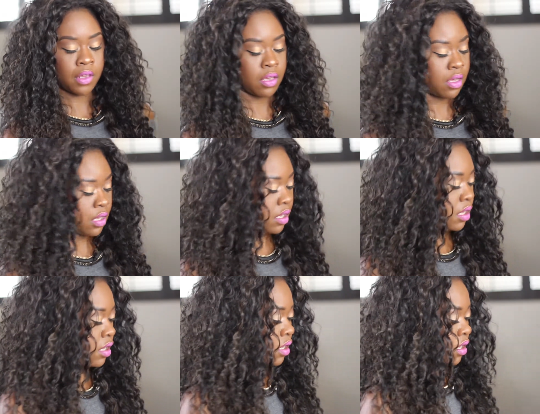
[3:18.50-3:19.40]

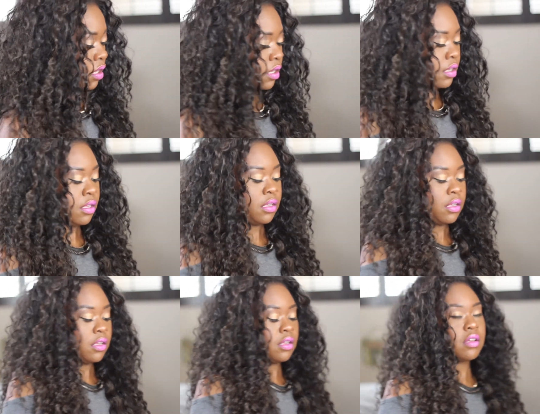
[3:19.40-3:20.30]

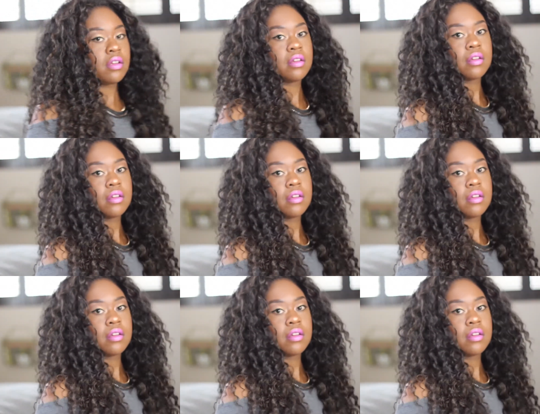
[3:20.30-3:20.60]
[no speech]